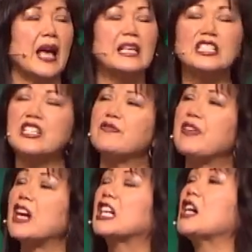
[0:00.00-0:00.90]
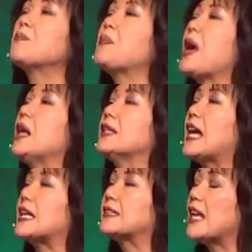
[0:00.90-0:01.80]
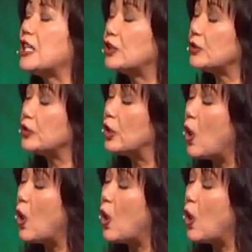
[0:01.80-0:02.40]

And she felt compelled that day to